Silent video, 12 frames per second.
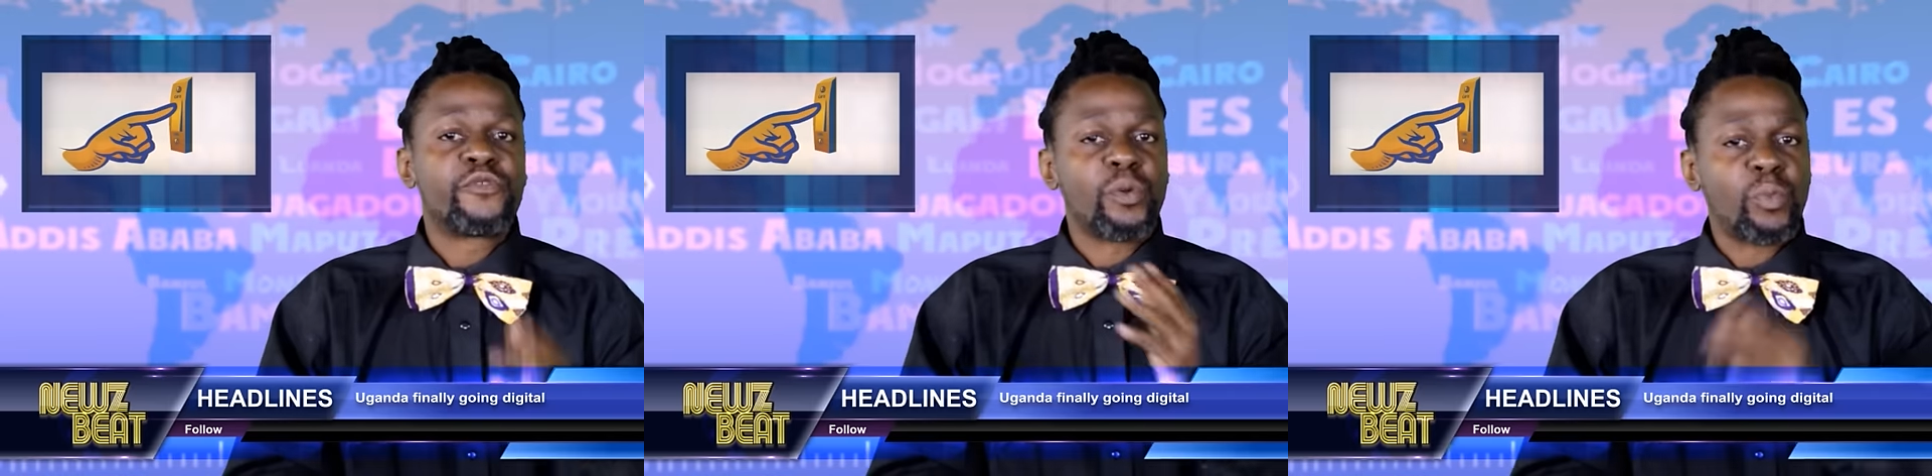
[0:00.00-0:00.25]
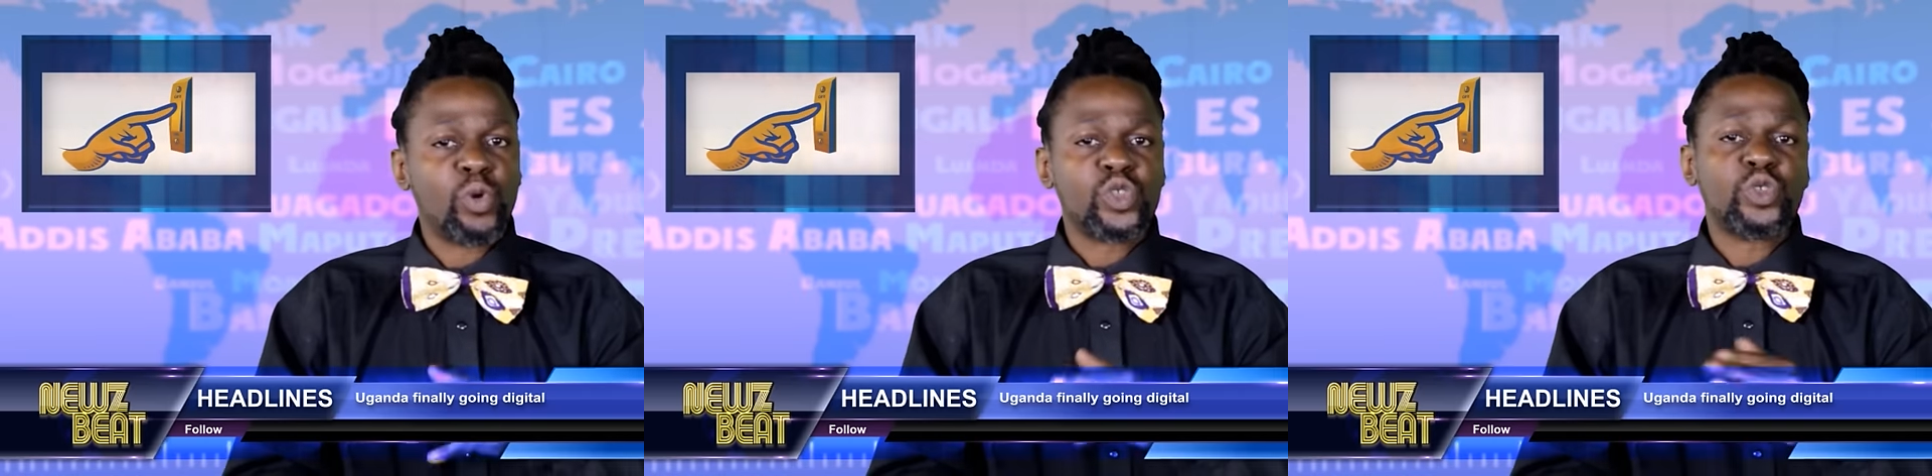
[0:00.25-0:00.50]

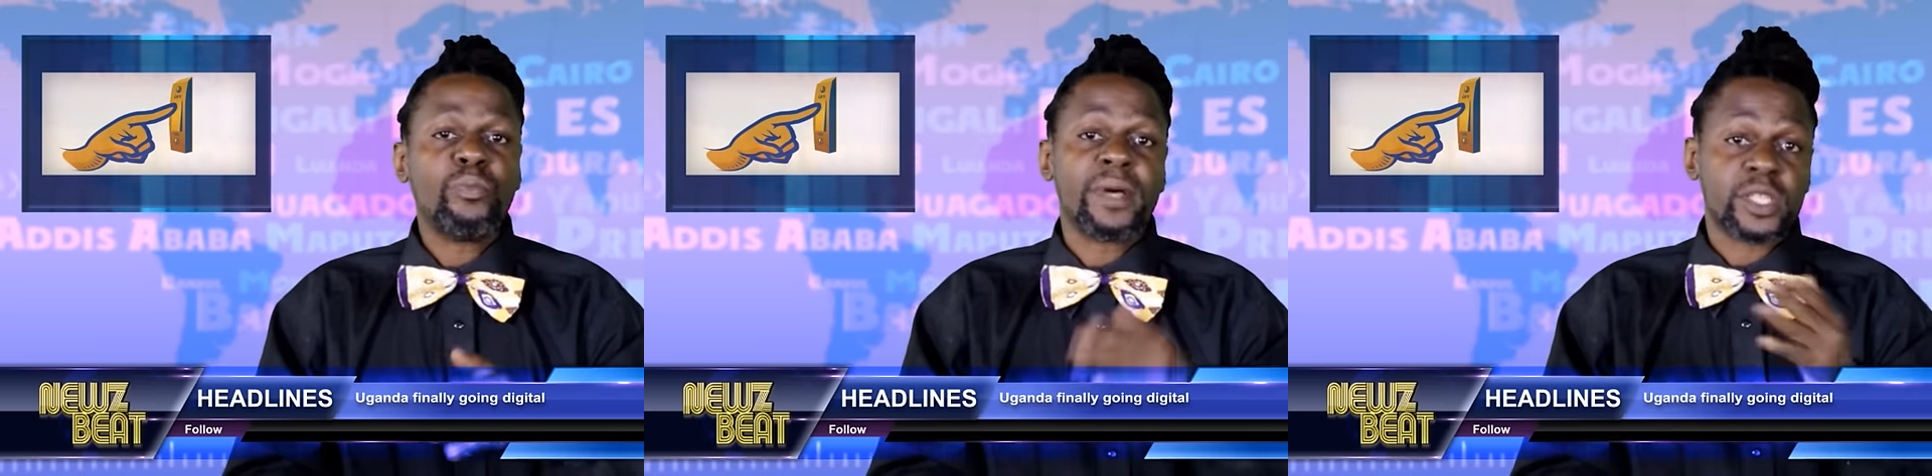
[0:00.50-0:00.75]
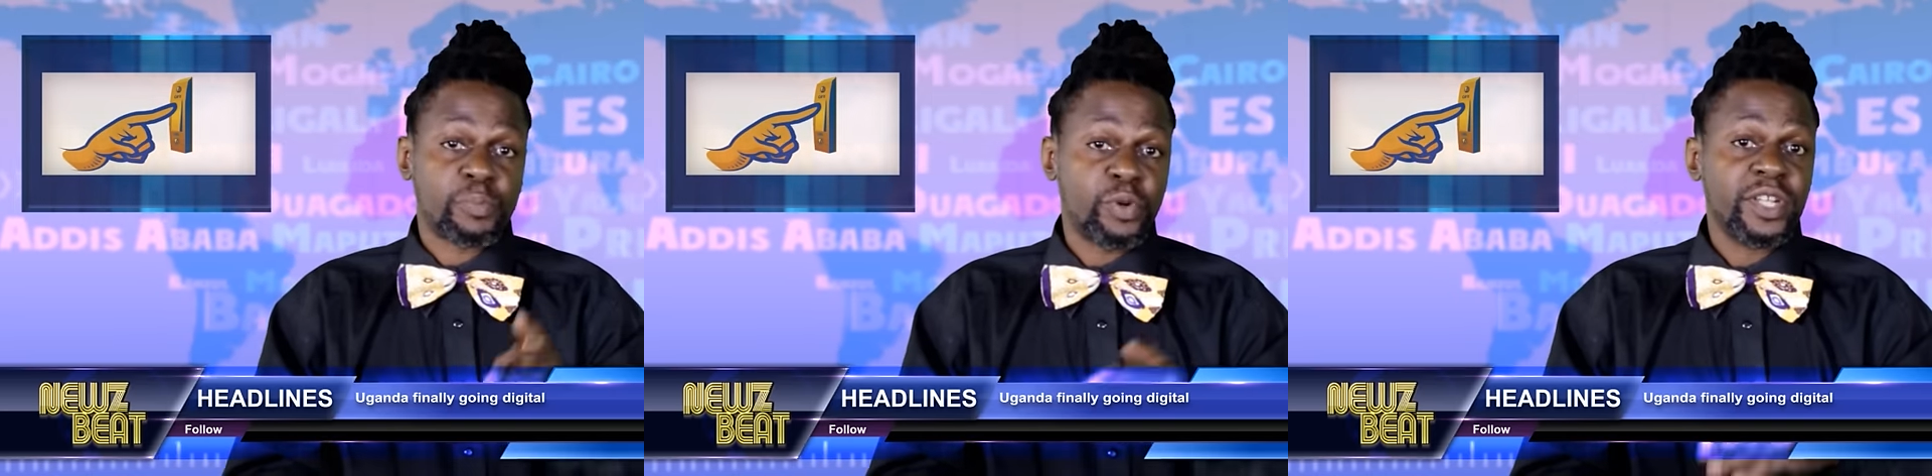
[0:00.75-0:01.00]
from
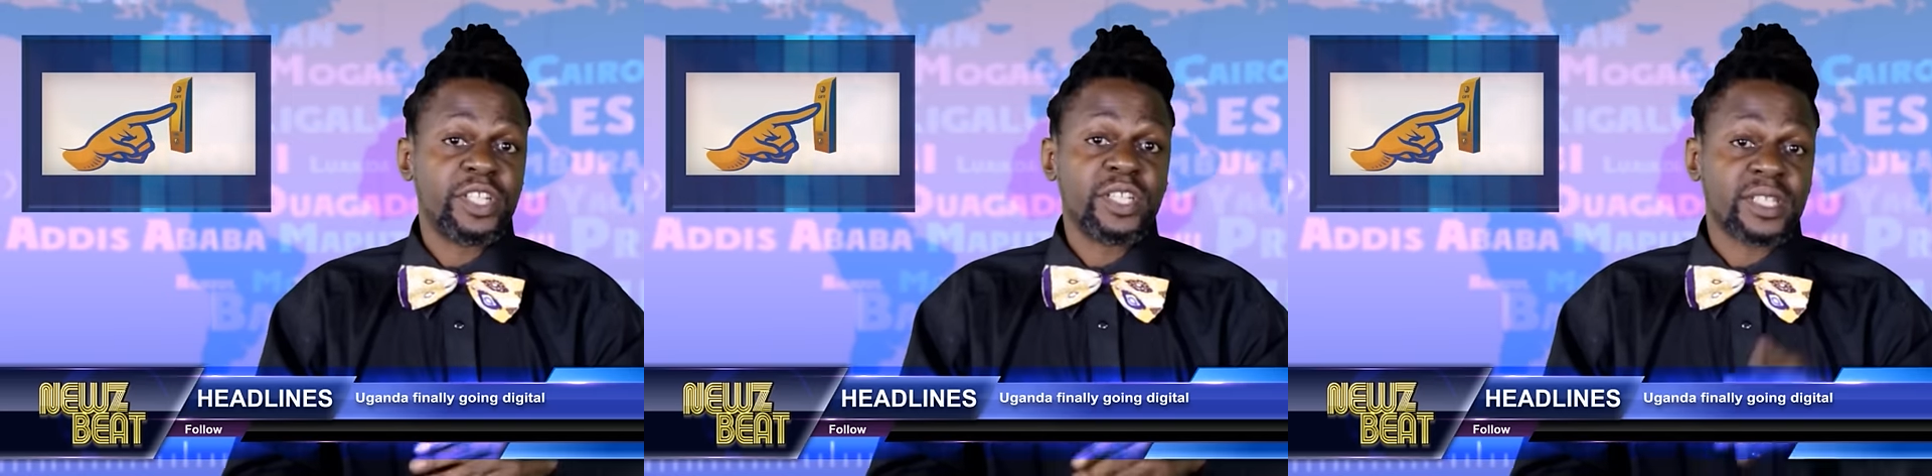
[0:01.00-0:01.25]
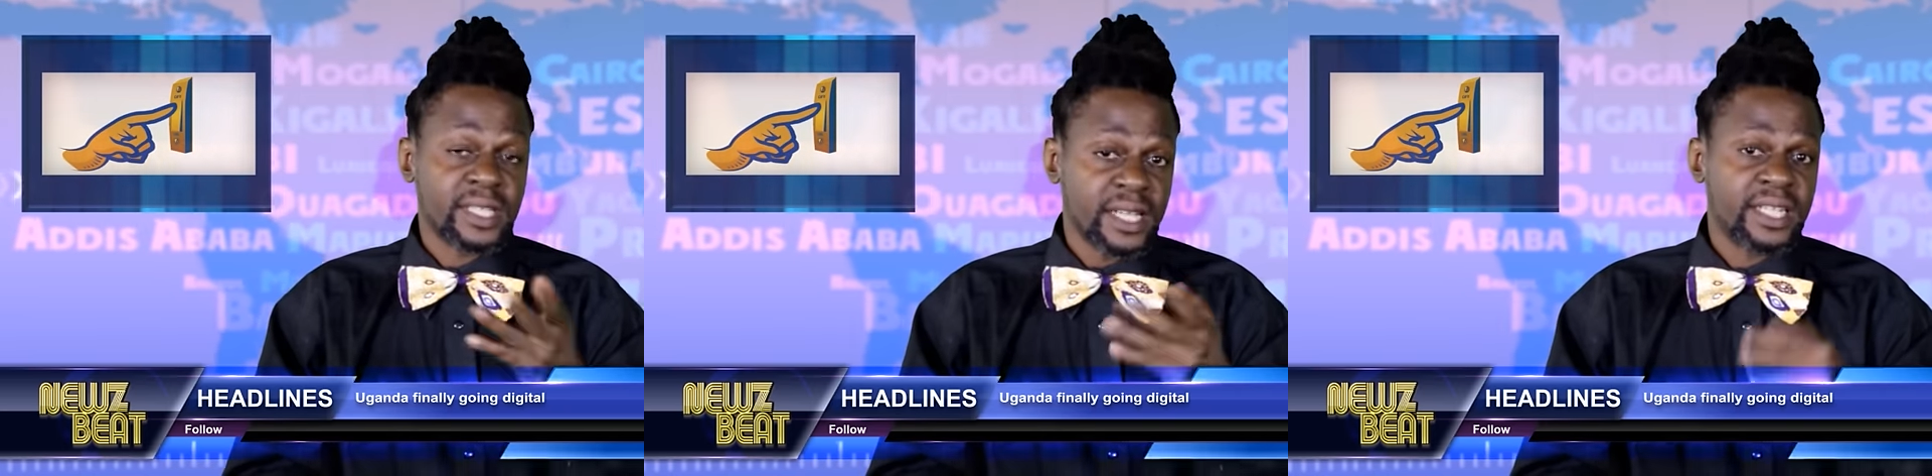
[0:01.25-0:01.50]
consumers,
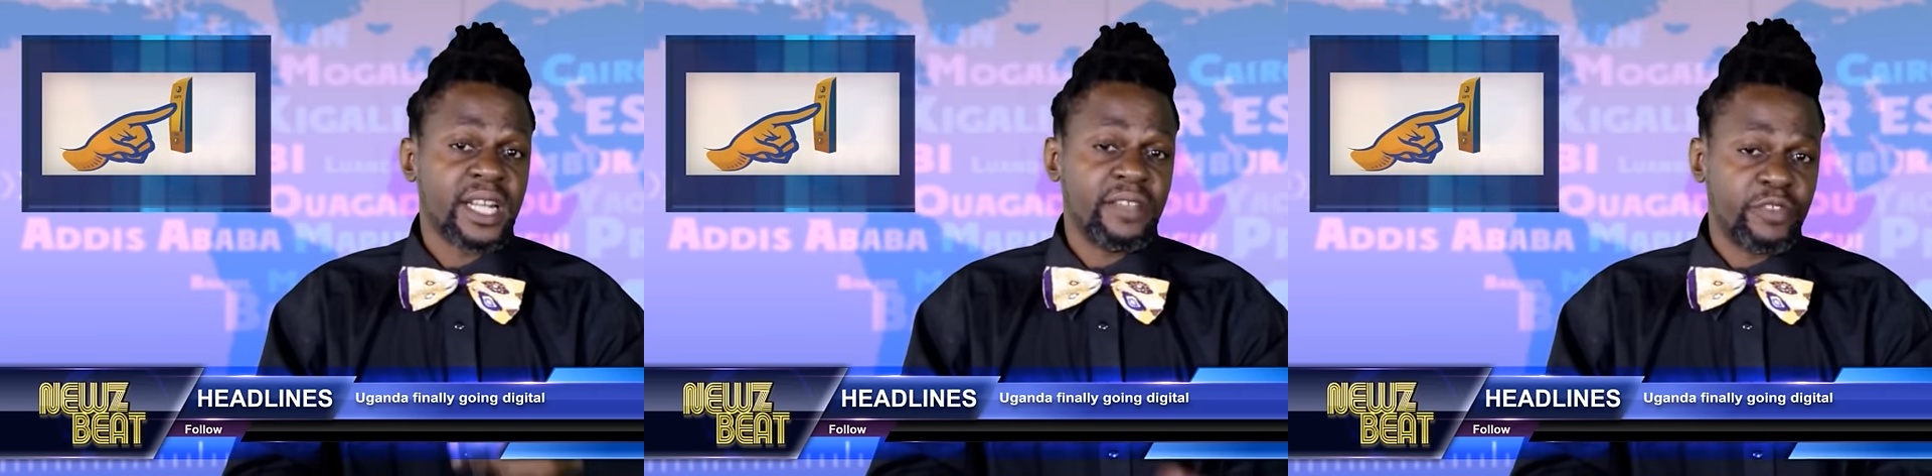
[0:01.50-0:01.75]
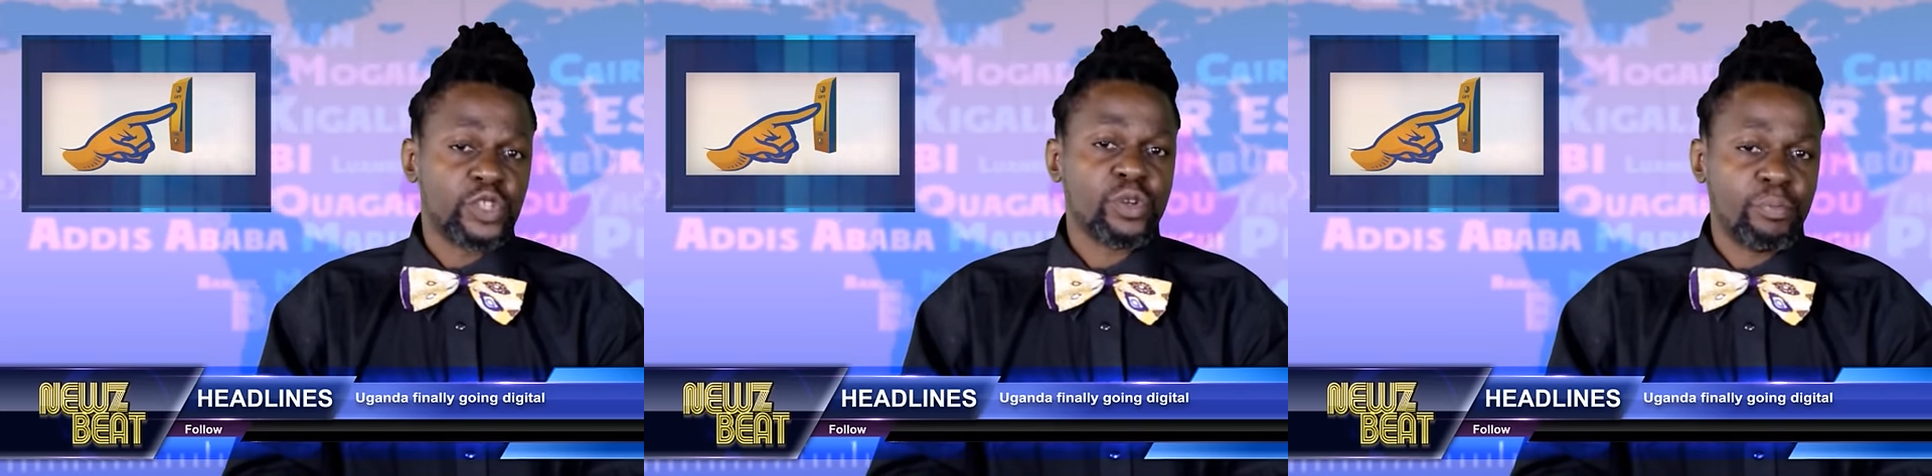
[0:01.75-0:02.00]
politicians, and
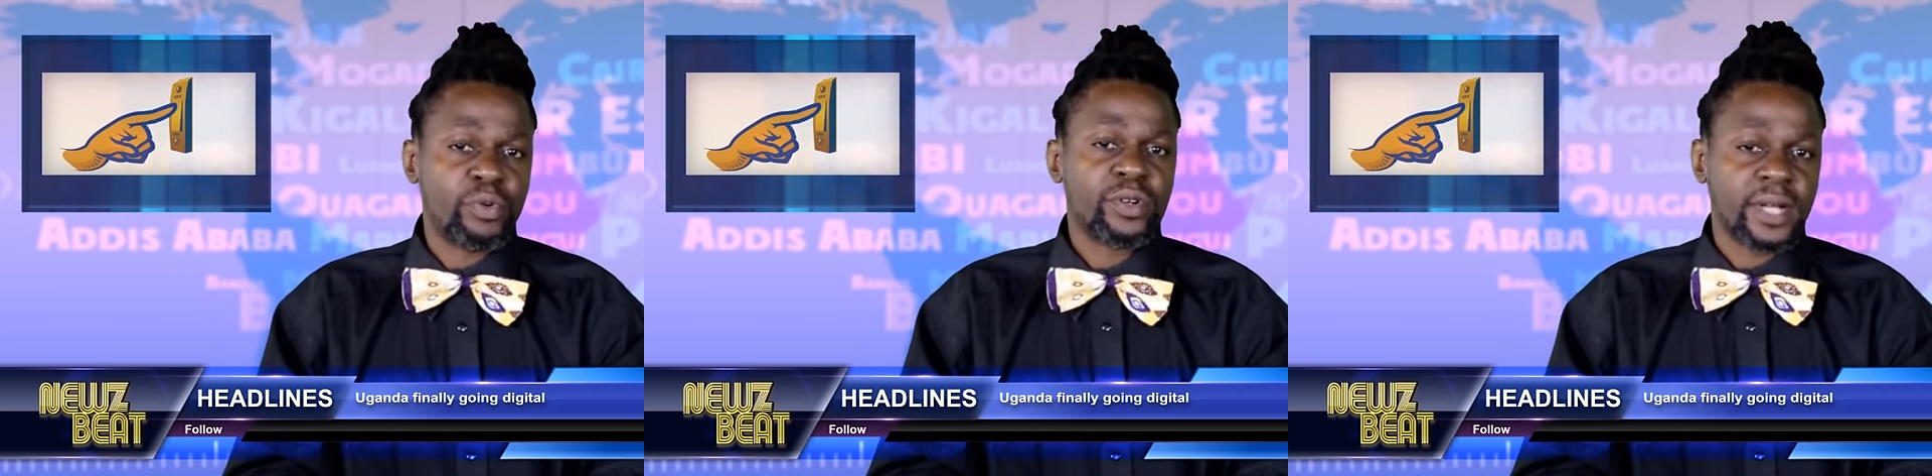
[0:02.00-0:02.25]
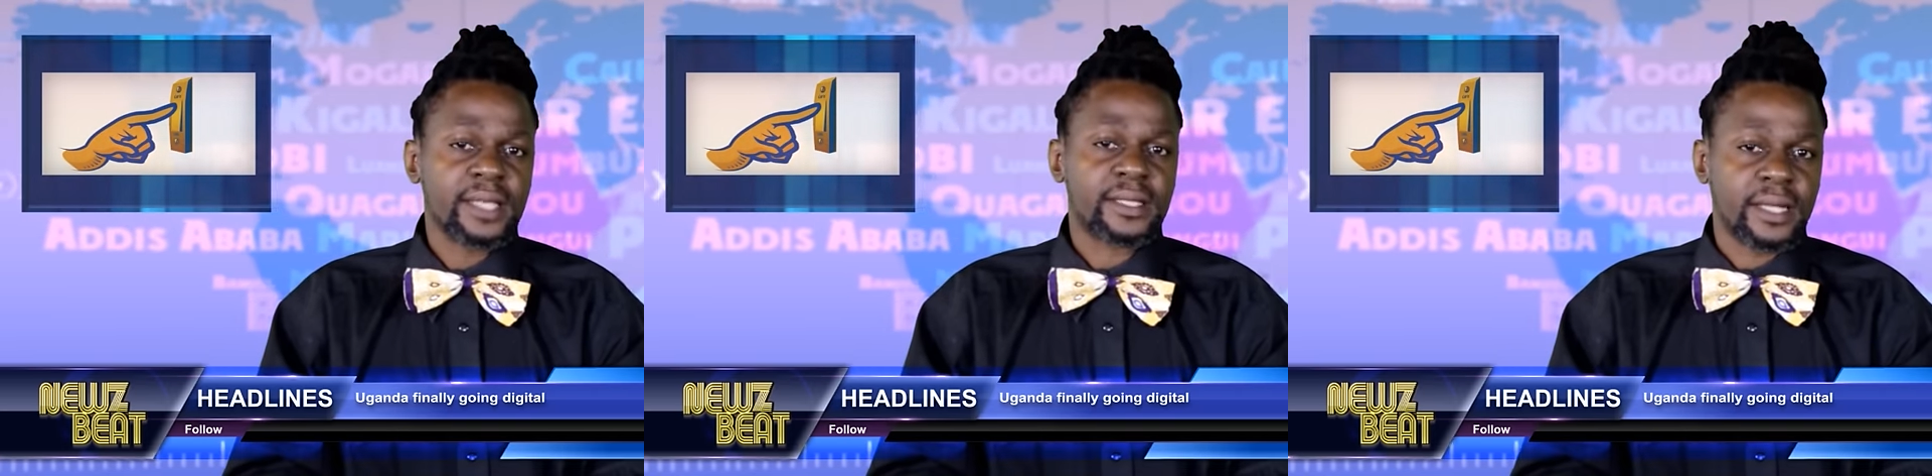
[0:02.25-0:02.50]
television
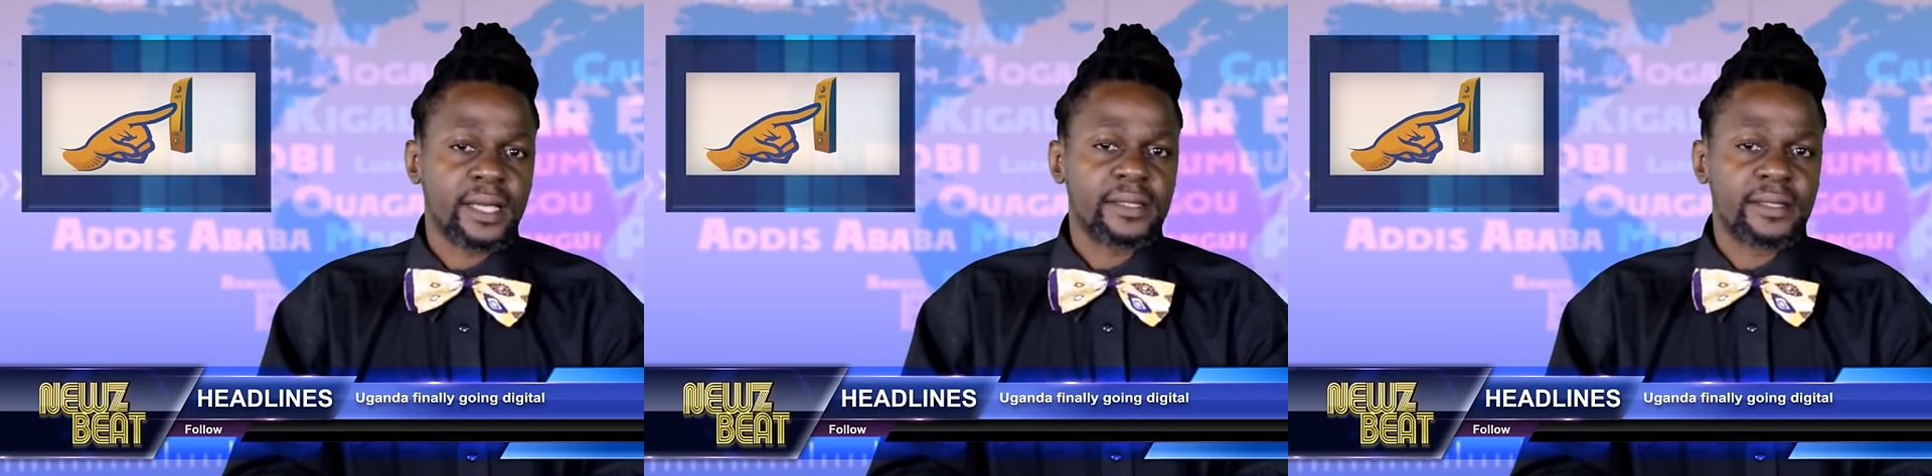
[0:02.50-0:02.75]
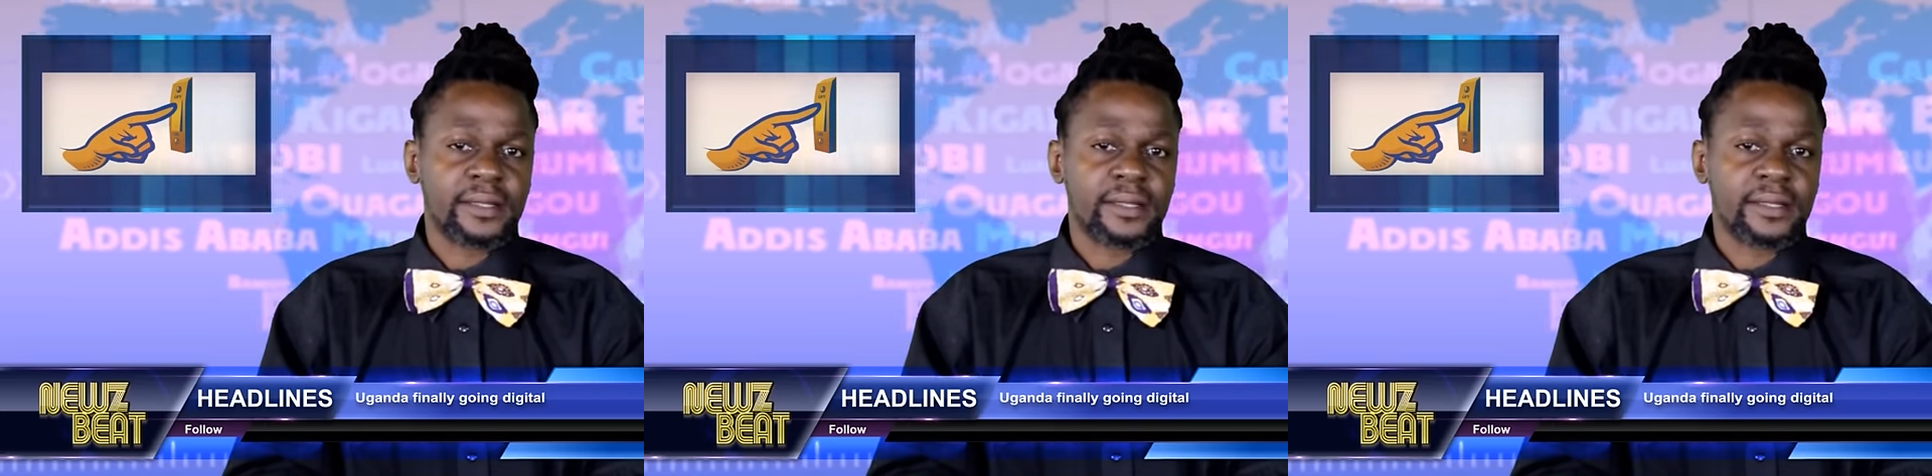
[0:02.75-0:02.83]
broadcasters.